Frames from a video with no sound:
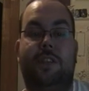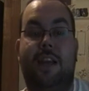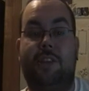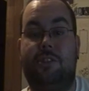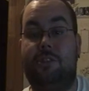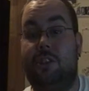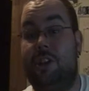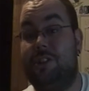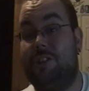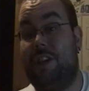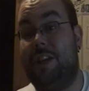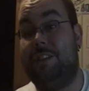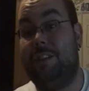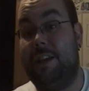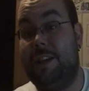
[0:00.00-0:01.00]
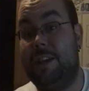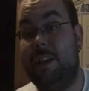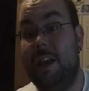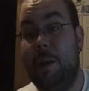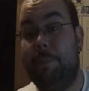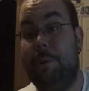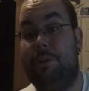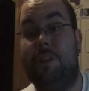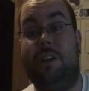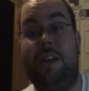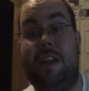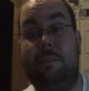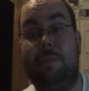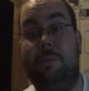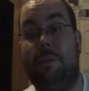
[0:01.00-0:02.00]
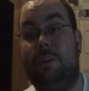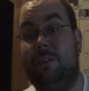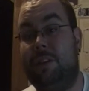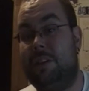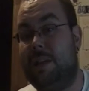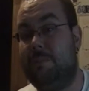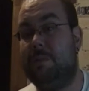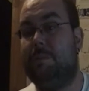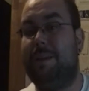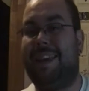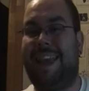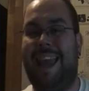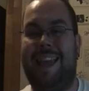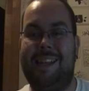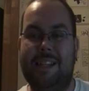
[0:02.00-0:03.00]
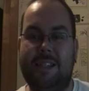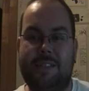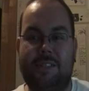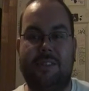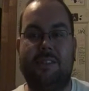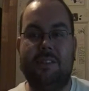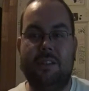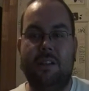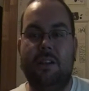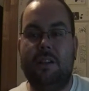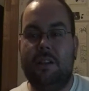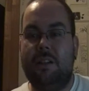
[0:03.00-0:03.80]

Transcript: Dash and Dawson I like, but the name of the mechanics